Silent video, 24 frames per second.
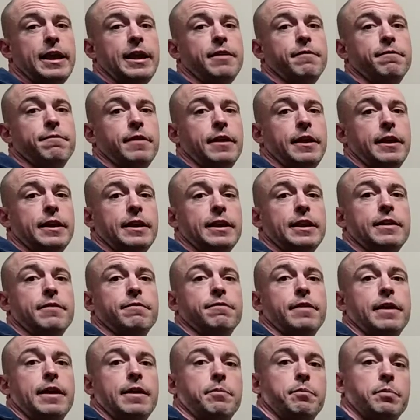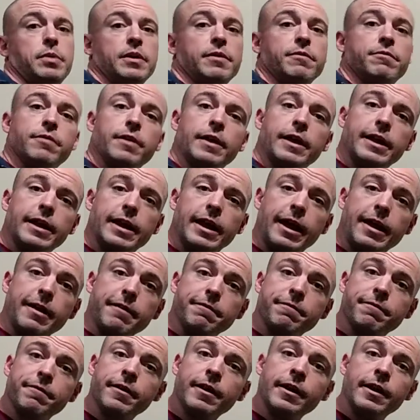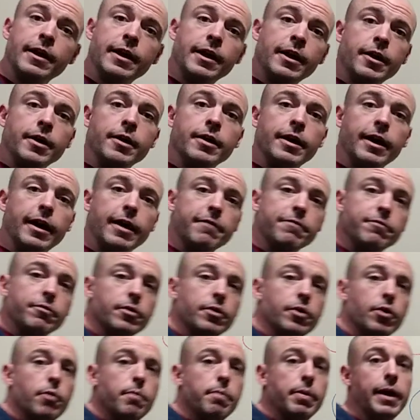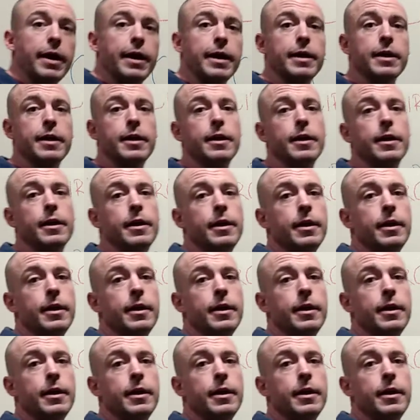A flat, E flat, B flat, F. F will go back